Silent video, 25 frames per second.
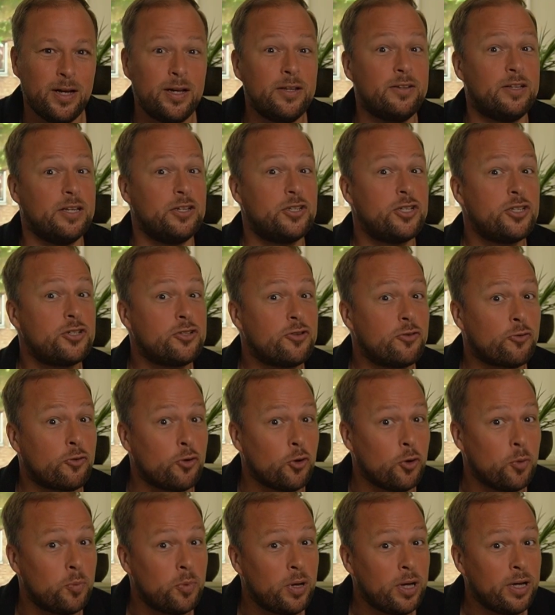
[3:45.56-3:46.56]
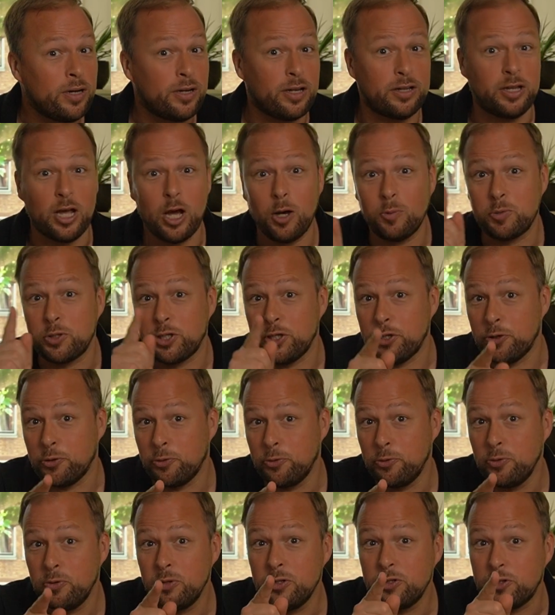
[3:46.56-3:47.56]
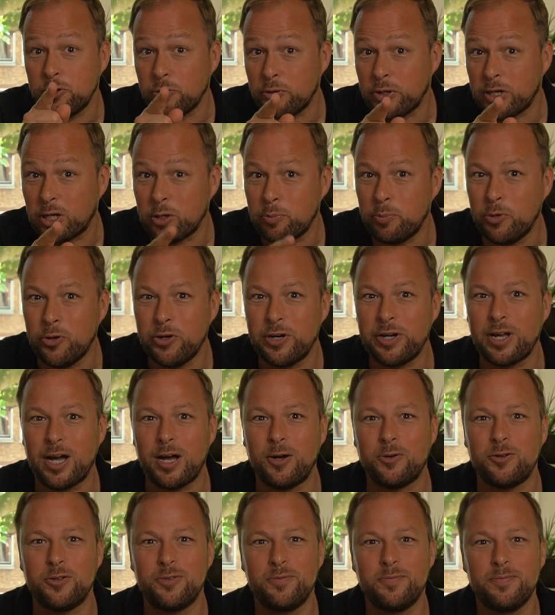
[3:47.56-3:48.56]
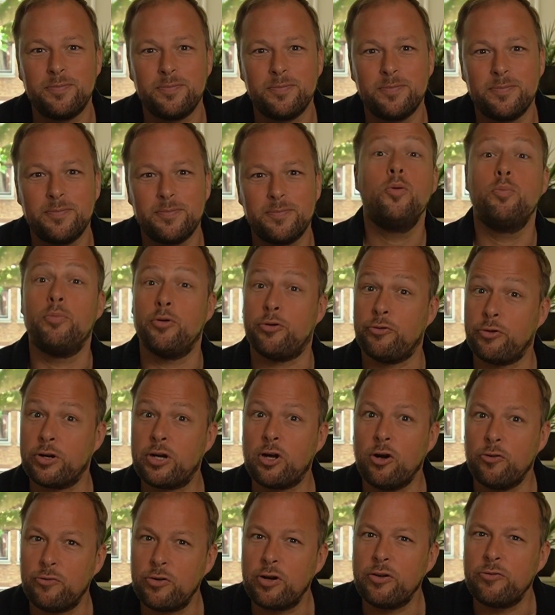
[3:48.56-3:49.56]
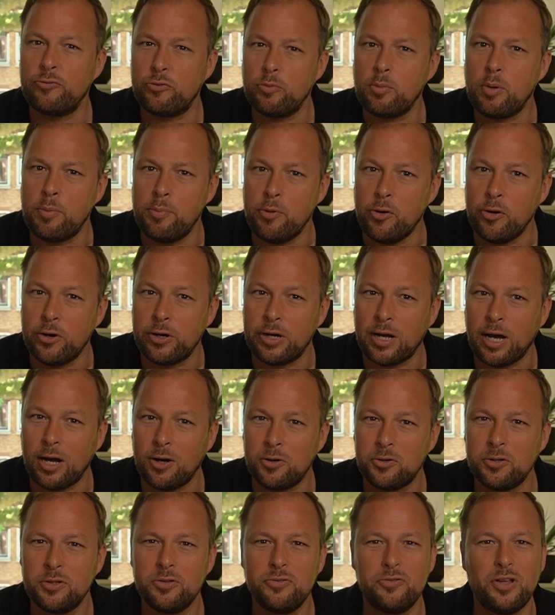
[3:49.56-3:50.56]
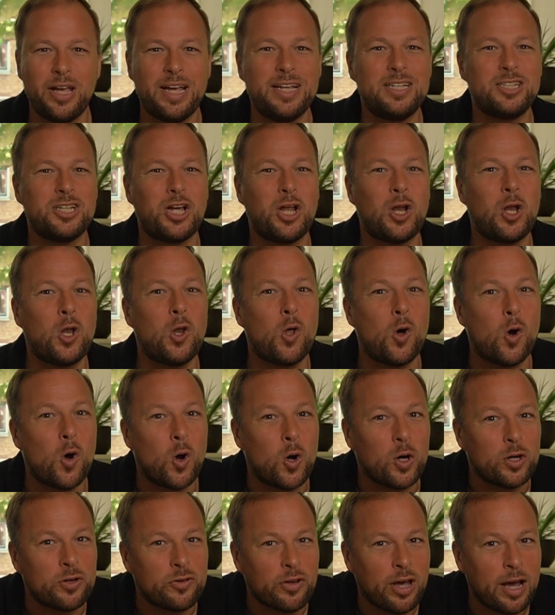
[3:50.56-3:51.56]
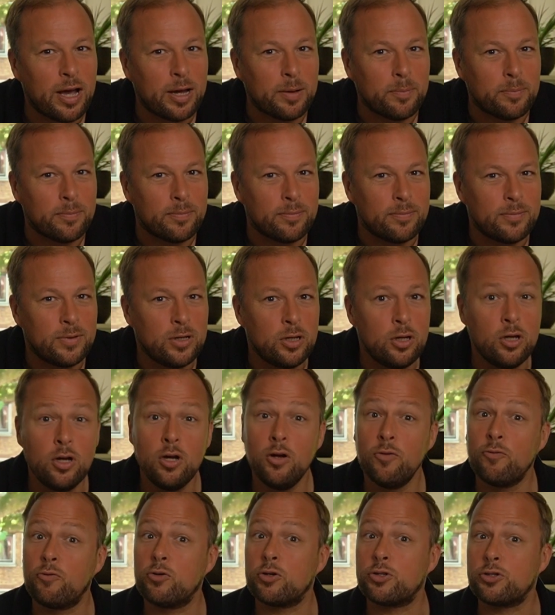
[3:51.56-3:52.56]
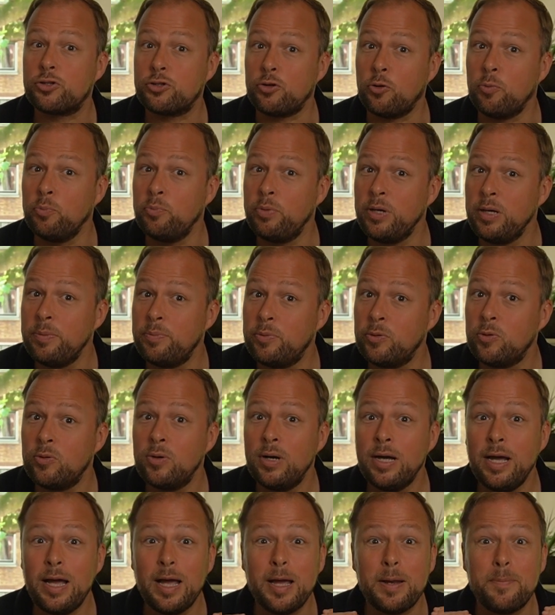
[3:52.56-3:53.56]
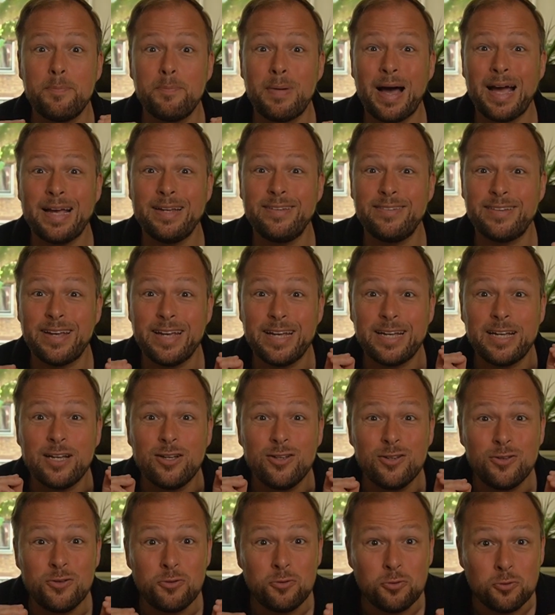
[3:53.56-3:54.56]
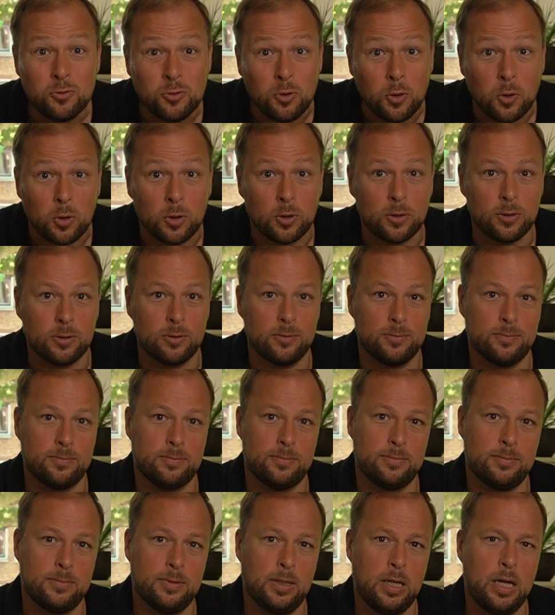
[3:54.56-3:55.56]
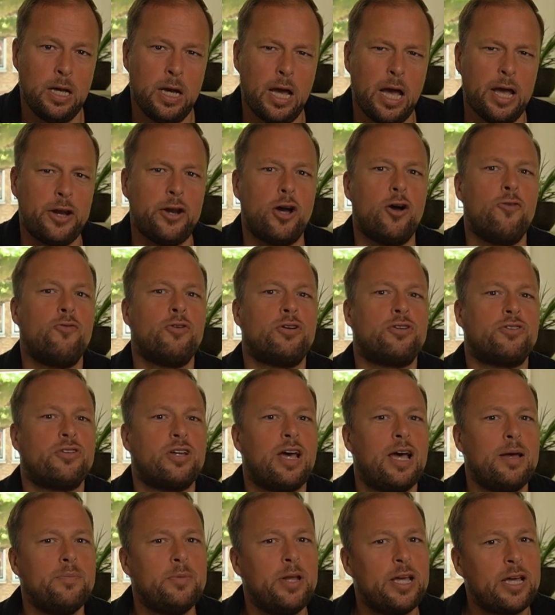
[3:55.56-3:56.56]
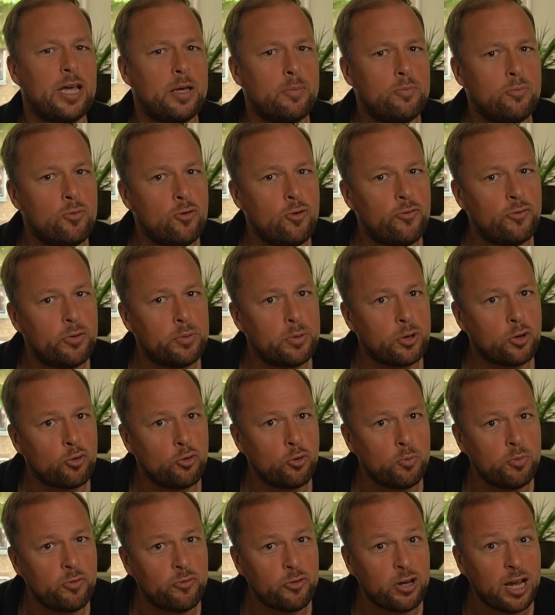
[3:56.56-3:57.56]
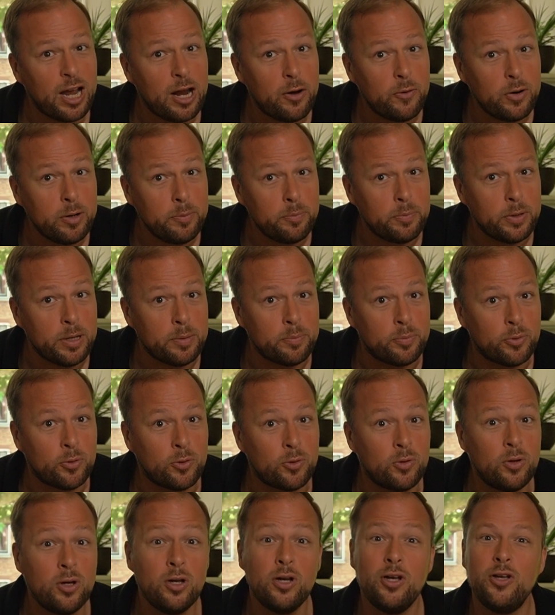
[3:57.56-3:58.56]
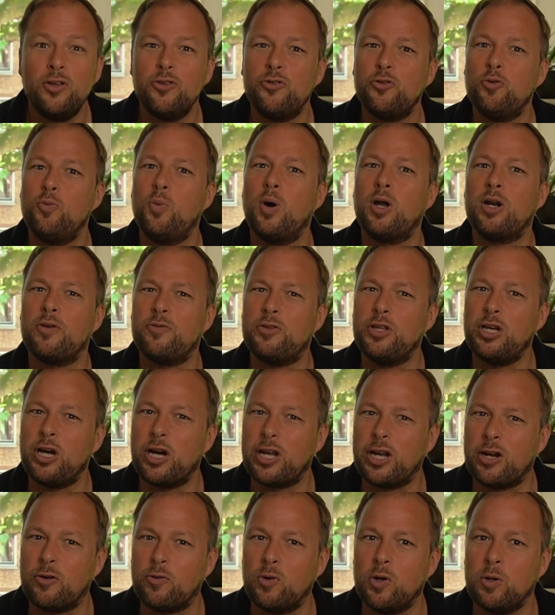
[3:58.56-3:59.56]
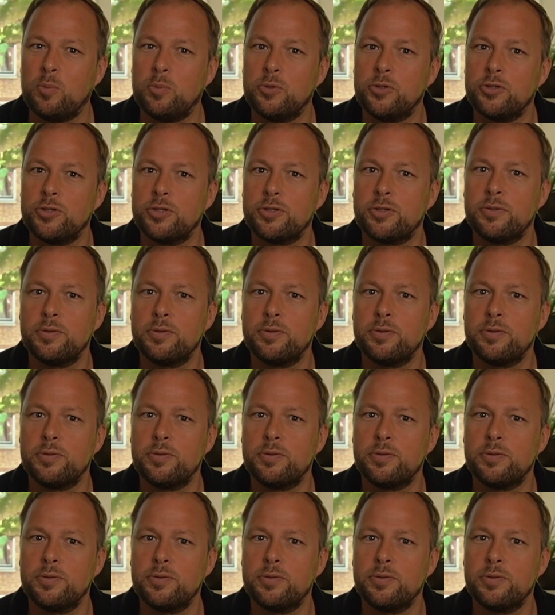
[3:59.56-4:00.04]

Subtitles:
This is the group that helps you during a burnout. But recovering from a burnout takes a long time. For some people it might take too long. And over time they can move from the group of caring people to one of the other groups.